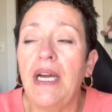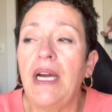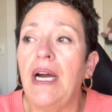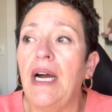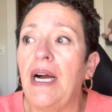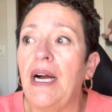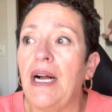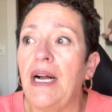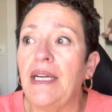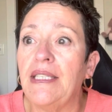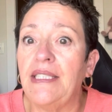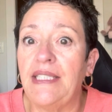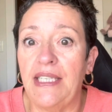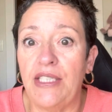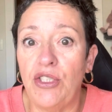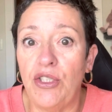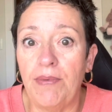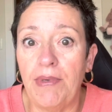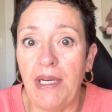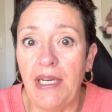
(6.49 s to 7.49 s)
I
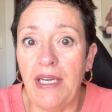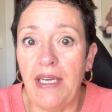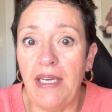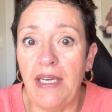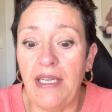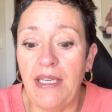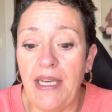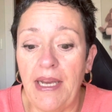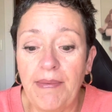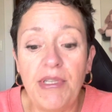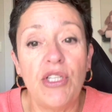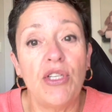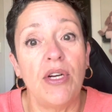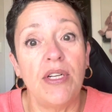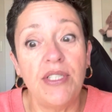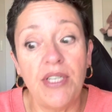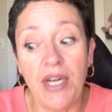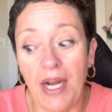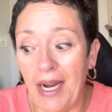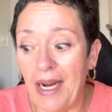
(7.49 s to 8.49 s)
did do my empties
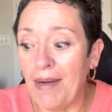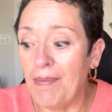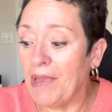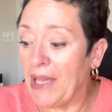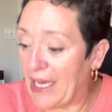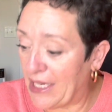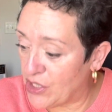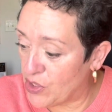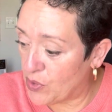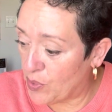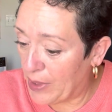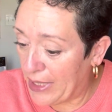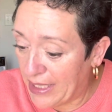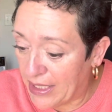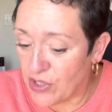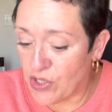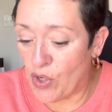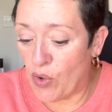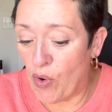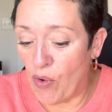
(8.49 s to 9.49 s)
on time last
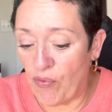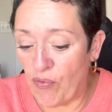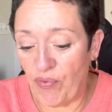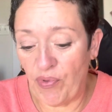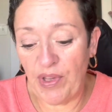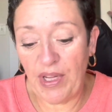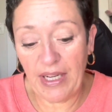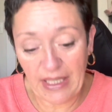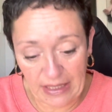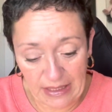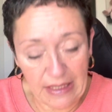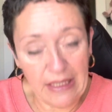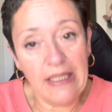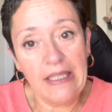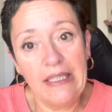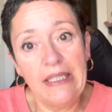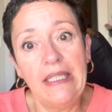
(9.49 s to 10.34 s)
week, so hopefully I can,